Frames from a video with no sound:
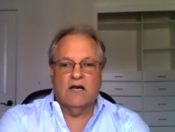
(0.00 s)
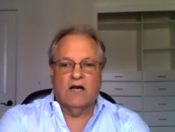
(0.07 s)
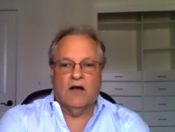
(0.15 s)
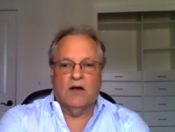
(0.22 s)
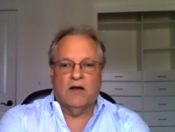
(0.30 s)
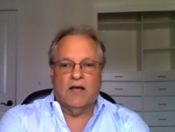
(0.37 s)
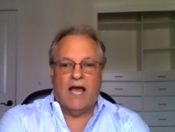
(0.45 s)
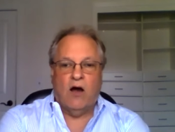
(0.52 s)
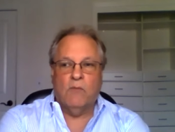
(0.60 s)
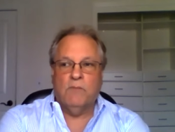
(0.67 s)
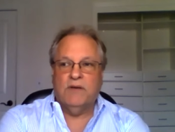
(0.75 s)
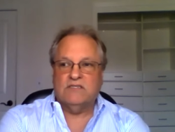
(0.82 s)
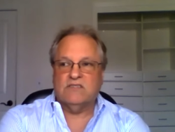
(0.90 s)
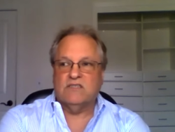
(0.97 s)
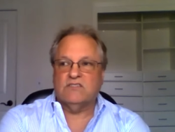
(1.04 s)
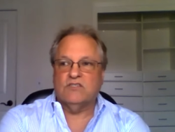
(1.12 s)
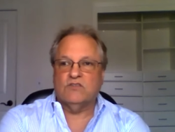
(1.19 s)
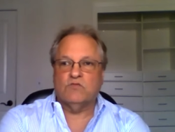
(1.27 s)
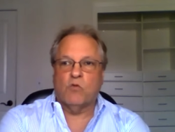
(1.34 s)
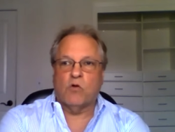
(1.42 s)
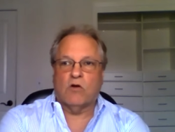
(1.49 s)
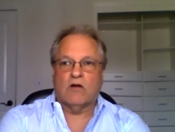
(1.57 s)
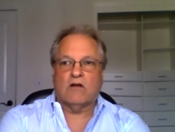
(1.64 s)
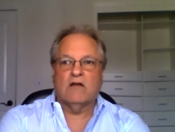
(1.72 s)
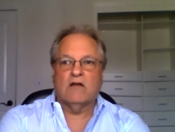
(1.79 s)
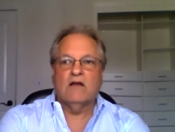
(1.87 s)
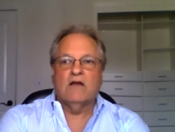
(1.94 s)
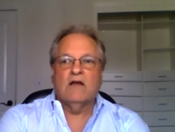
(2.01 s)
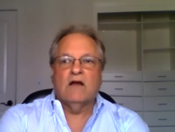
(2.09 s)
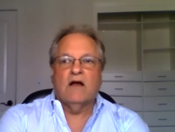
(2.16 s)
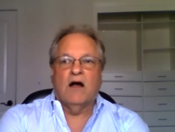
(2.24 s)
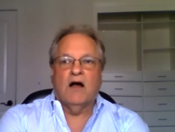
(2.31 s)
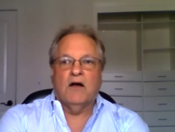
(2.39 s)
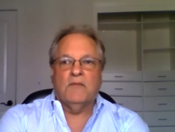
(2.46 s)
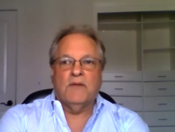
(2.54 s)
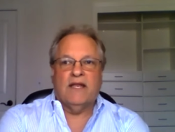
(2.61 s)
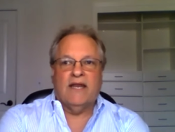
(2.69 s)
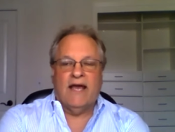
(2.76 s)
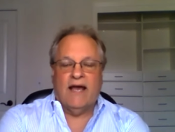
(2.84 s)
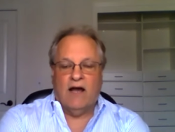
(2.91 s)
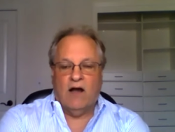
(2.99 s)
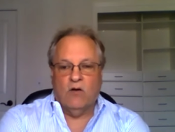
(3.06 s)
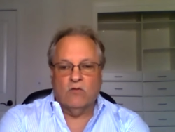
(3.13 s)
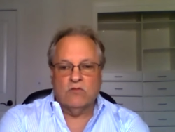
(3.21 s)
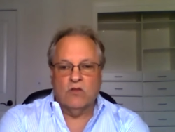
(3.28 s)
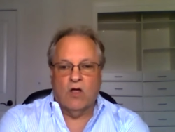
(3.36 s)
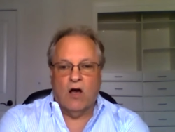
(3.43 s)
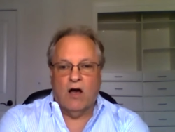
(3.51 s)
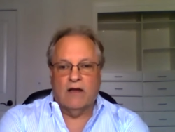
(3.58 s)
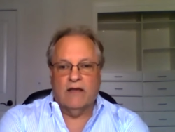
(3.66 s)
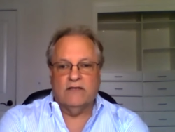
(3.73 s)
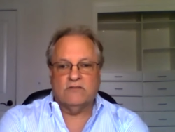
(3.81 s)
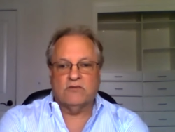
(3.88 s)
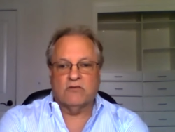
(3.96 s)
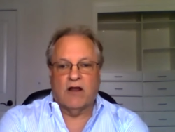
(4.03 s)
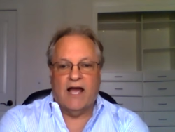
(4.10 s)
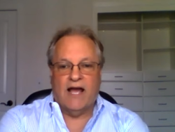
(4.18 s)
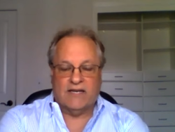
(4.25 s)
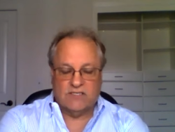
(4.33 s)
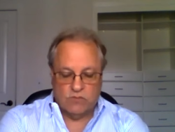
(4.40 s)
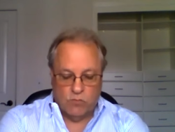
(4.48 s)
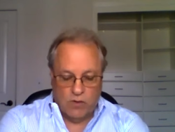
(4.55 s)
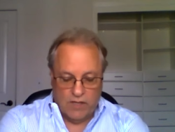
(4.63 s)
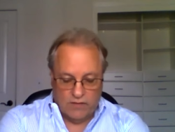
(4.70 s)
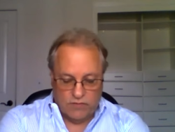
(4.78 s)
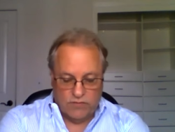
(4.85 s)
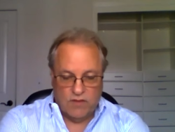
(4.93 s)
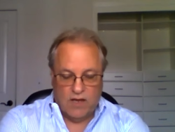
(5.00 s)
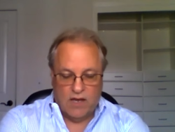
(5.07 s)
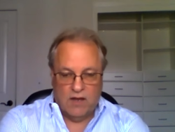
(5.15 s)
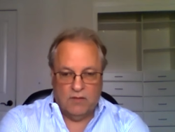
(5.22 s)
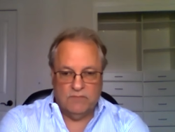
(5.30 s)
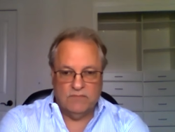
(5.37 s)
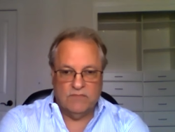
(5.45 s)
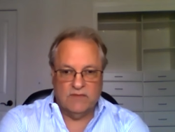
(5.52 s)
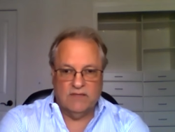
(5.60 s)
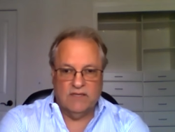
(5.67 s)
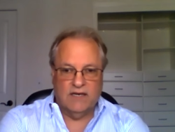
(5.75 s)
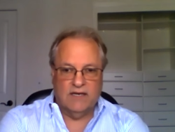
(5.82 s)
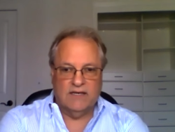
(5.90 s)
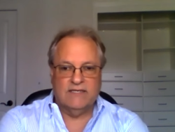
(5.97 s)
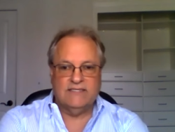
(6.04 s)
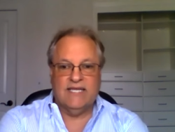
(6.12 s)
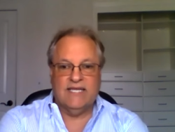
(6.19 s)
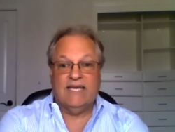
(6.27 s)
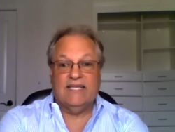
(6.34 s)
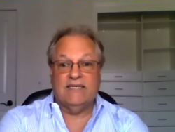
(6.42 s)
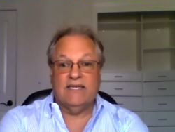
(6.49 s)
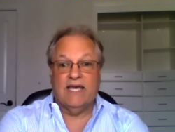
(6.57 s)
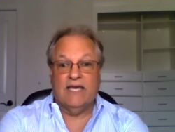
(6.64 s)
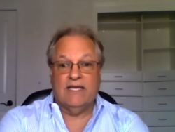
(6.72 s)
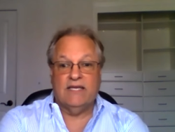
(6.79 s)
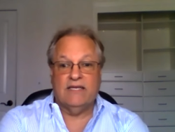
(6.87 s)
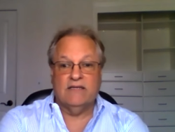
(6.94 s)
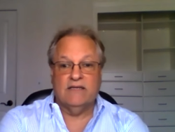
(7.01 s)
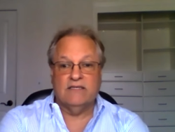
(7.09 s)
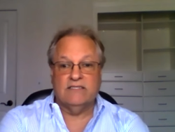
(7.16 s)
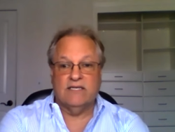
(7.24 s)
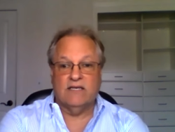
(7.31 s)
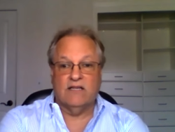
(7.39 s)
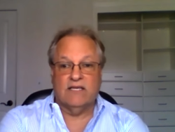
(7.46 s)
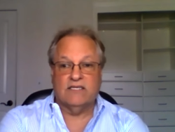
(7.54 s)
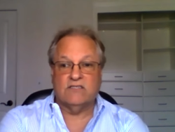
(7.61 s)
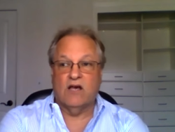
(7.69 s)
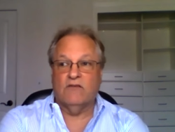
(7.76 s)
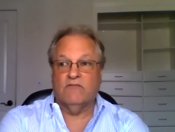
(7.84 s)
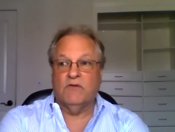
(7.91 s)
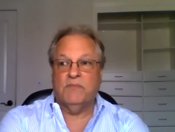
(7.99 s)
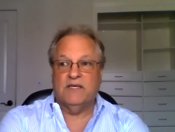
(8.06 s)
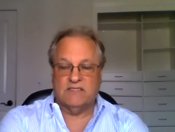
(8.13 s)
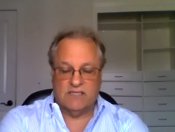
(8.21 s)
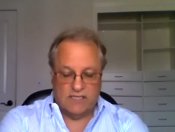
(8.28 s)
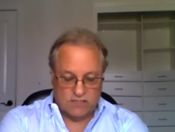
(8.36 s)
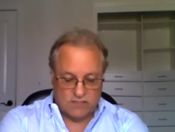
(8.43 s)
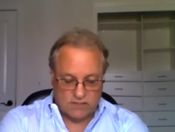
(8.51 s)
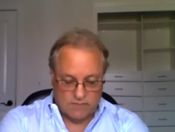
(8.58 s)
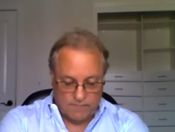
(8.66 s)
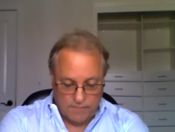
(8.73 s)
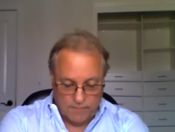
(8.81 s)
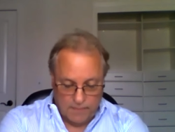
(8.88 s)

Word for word: uh, how businesses work um, and how law interacts with um, the day to day dealings of a business.